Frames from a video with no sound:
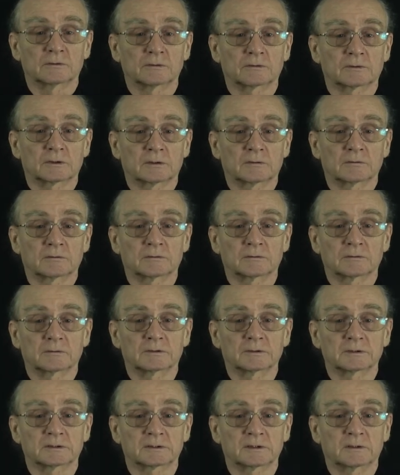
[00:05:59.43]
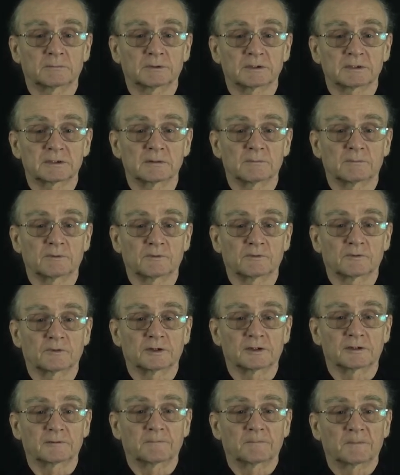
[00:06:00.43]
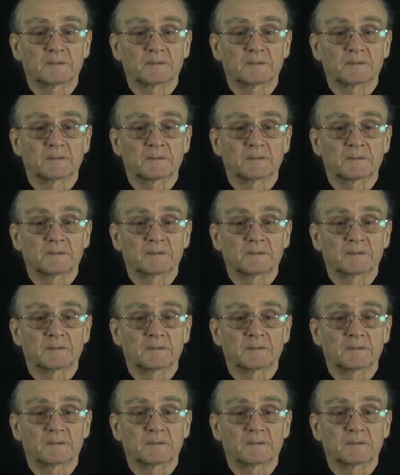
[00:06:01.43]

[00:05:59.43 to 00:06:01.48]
look how this can be simplified.